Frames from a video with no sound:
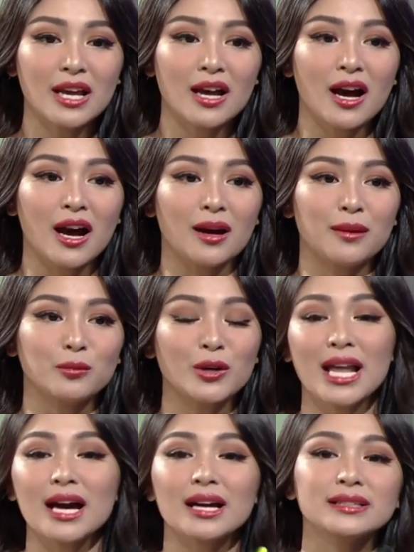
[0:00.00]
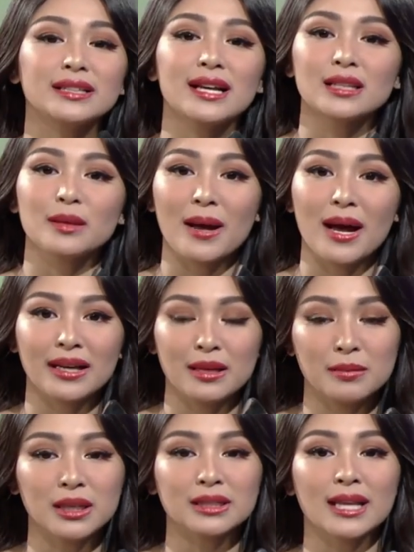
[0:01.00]
um, wala kang tinatapakang
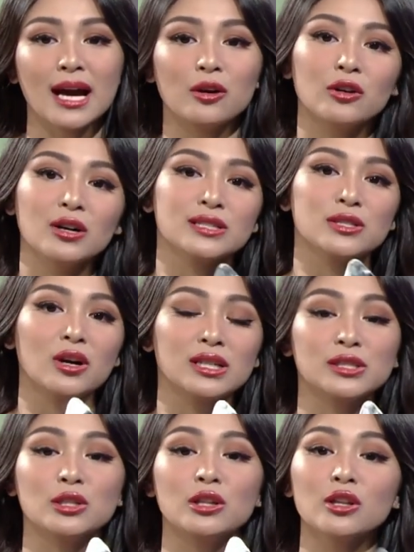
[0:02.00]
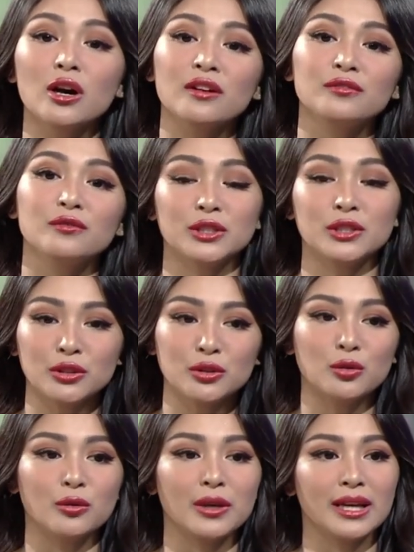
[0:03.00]
ibang tao, as long as you love what you're
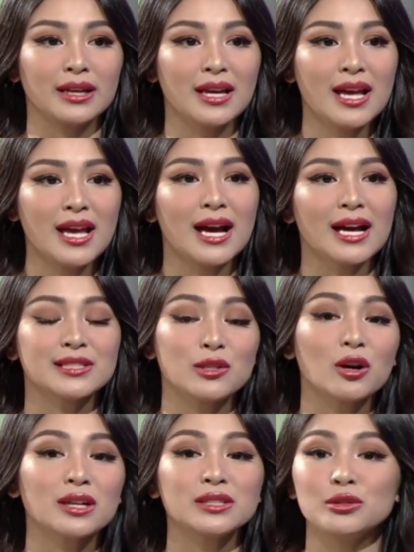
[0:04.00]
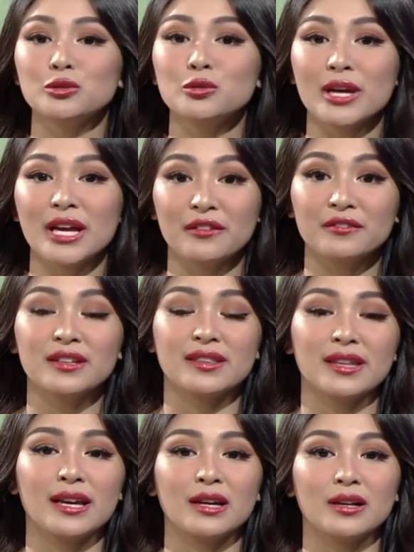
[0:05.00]
doing, as long as you do
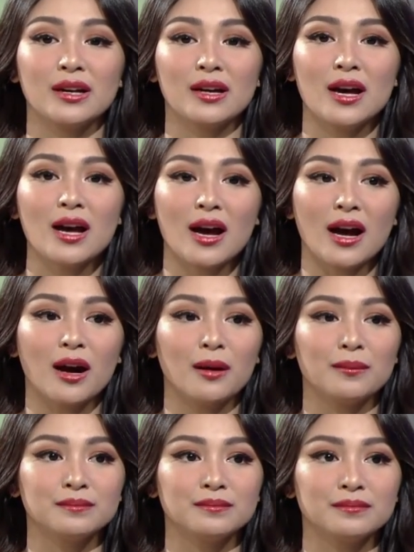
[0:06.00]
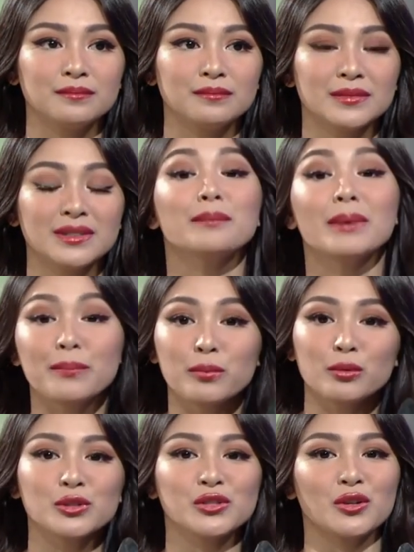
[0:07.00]
everything um, nang may
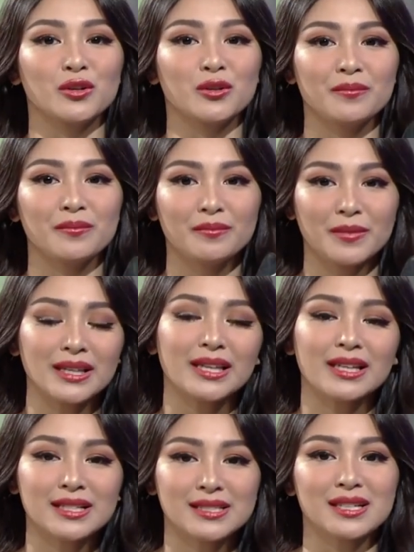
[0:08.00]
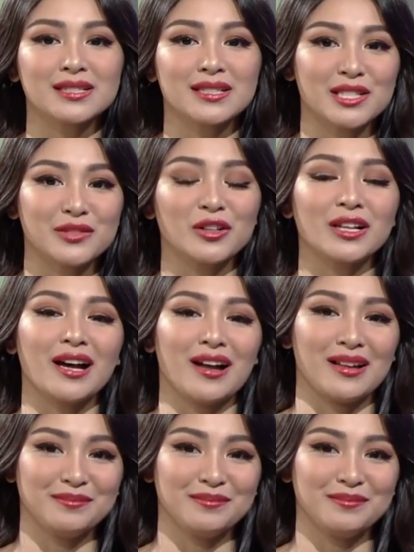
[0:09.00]
puso, magiging successful ka.